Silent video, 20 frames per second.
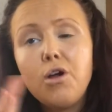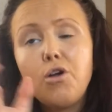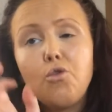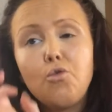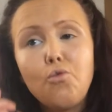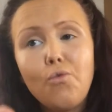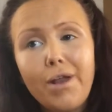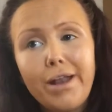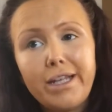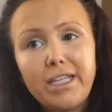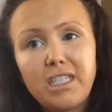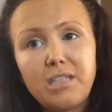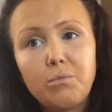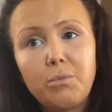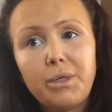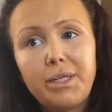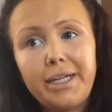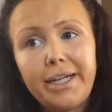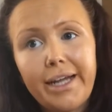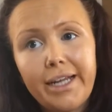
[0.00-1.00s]
Rinse them
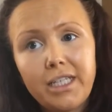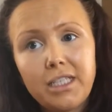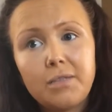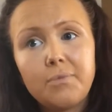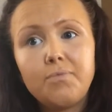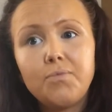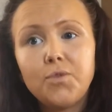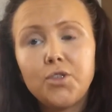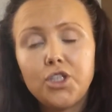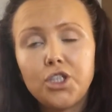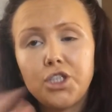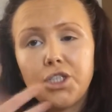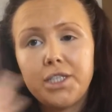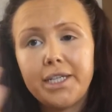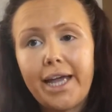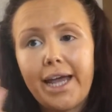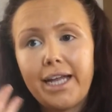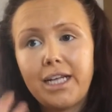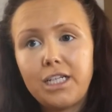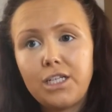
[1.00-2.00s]
when you get them, just to
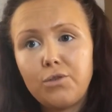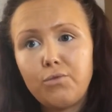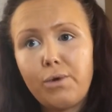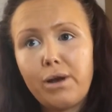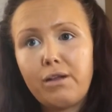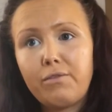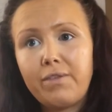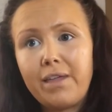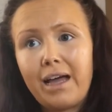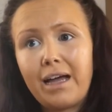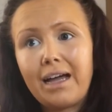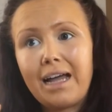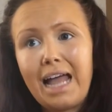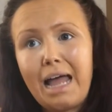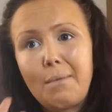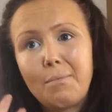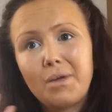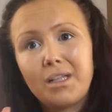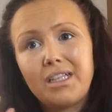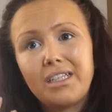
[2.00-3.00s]
get rid of that
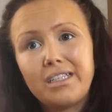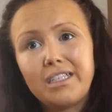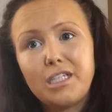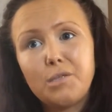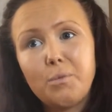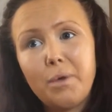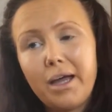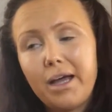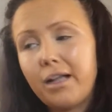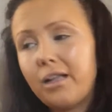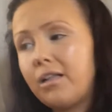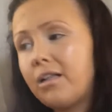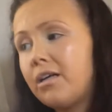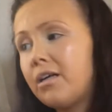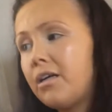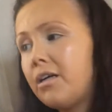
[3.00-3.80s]
chemical-y smell.